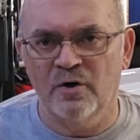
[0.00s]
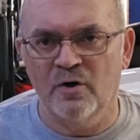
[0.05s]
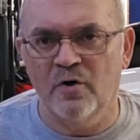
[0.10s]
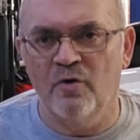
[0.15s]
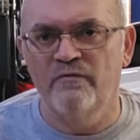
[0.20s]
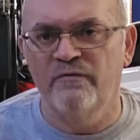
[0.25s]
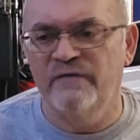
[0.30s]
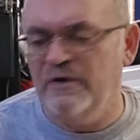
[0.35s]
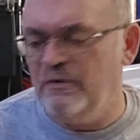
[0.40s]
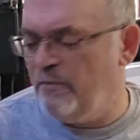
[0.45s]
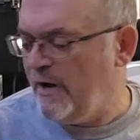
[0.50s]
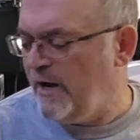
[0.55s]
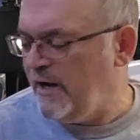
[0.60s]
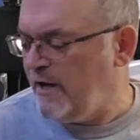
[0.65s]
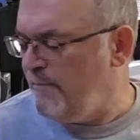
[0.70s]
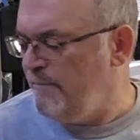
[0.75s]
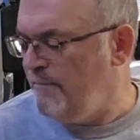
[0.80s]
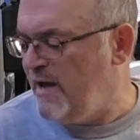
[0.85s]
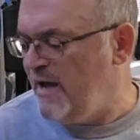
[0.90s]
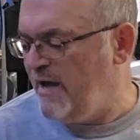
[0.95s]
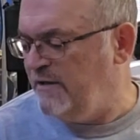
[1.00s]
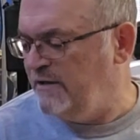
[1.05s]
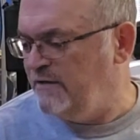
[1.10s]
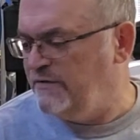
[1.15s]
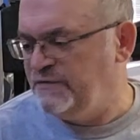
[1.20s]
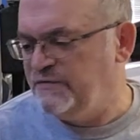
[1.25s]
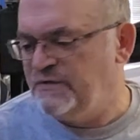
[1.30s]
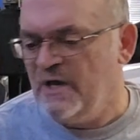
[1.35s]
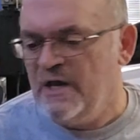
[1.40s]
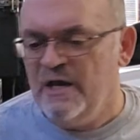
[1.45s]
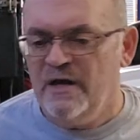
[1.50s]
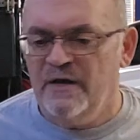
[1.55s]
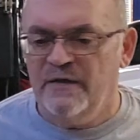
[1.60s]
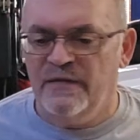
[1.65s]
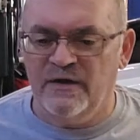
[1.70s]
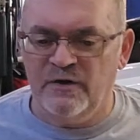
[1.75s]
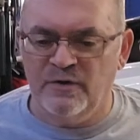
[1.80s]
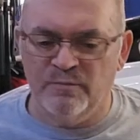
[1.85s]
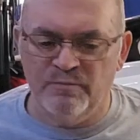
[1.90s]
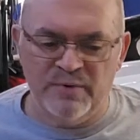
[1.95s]
Govee recommends
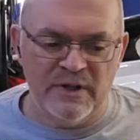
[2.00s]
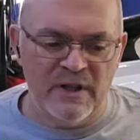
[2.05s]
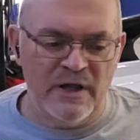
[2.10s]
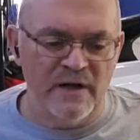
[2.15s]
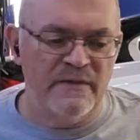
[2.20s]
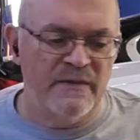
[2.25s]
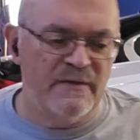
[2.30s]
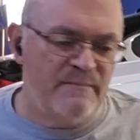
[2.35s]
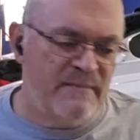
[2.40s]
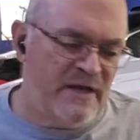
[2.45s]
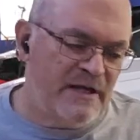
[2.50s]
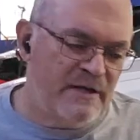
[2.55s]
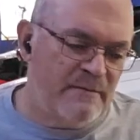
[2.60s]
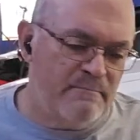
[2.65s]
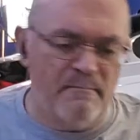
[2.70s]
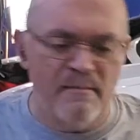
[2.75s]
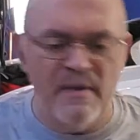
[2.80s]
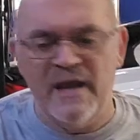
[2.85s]
that you plug them in,